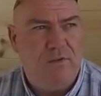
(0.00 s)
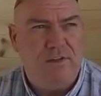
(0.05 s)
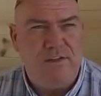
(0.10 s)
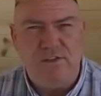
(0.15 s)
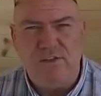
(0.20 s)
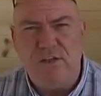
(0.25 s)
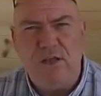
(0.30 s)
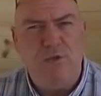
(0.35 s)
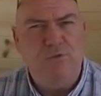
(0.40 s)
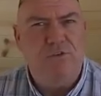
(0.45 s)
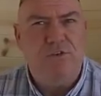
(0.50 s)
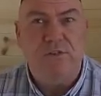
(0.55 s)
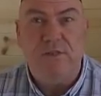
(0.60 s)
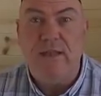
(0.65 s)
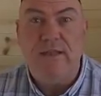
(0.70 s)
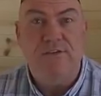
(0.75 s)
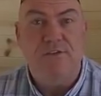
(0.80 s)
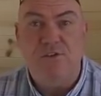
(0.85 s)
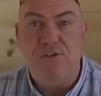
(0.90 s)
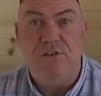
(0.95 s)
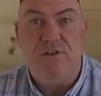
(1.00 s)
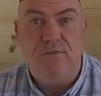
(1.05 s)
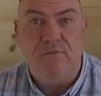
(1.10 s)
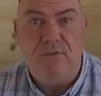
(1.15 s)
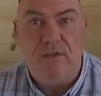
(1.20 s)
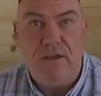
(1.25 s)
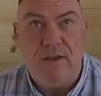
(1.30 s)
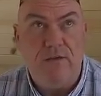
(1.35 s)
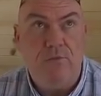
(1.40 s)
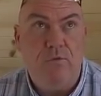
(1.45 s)
There's loads of dents in the
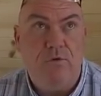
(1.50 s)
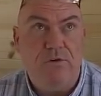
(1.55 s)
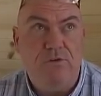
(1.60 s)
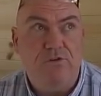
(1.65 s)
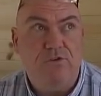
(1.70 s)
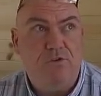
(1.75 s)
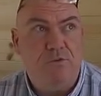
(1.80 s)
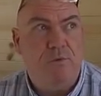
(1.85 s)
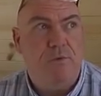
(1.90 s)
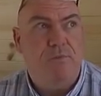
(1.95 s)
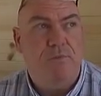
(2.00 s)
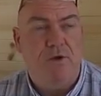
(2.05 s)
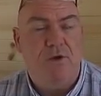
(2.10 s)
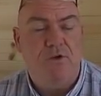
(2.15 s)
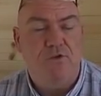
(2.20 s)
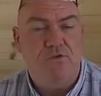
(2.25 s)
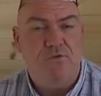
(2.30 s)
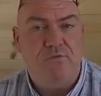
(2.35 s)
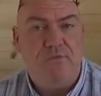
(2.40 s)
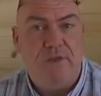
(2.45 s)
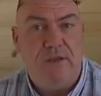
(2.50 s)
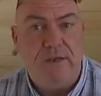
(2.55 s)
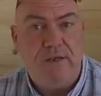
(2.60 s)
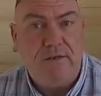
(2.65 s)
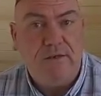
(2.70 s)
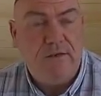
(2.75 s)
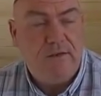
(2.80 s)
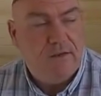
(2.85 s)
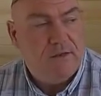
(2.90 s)
van where it used to be a parcel van,